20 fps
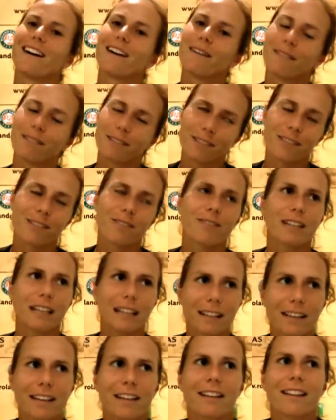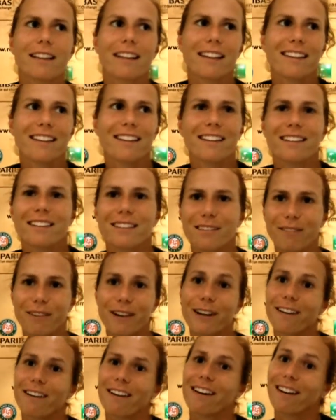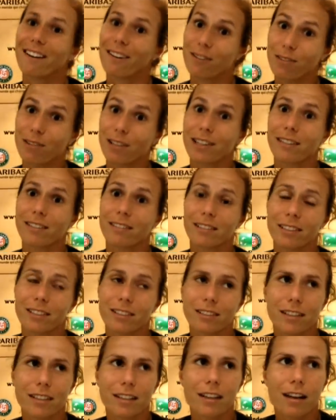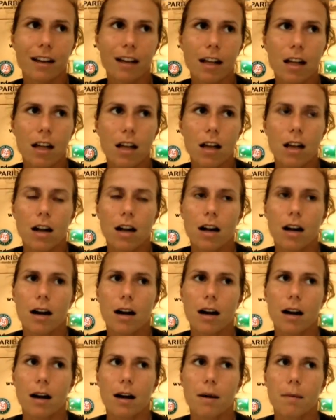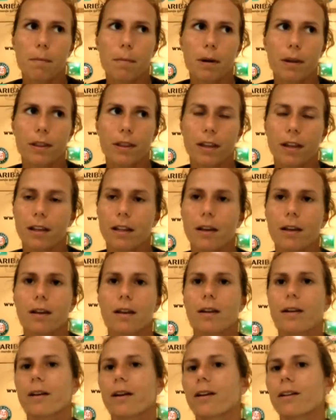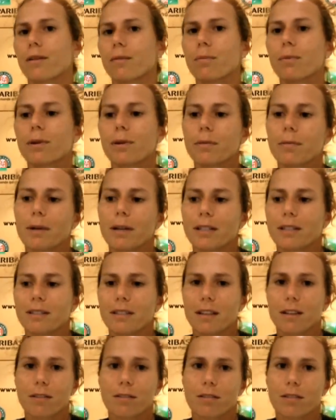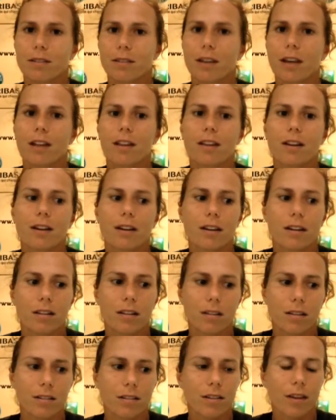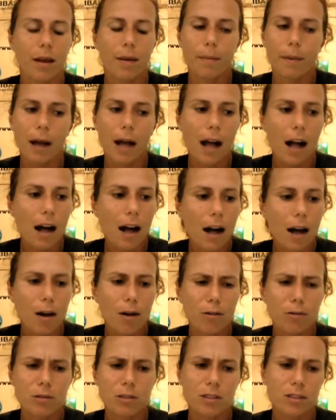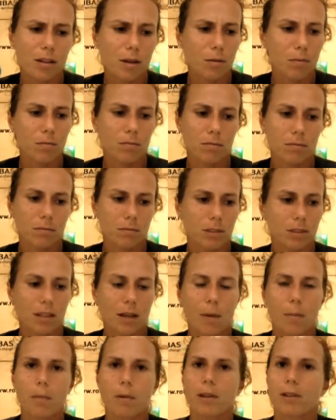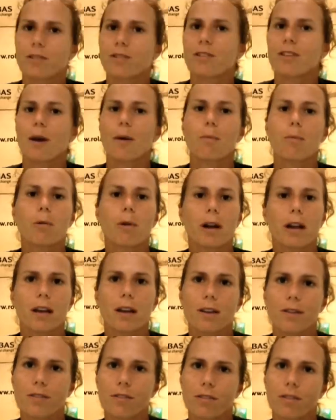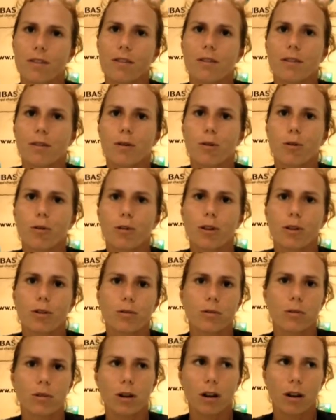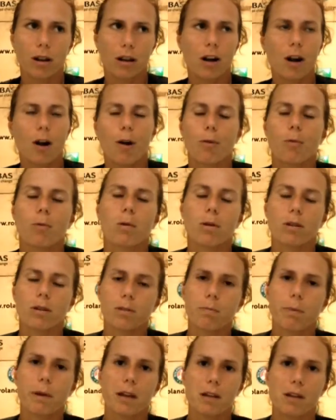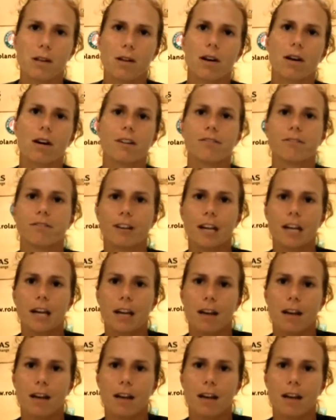I was thinking that it's very unrealistic. But then I kind of pulled myself together, and somehow, in some ways, all the hard work paid off,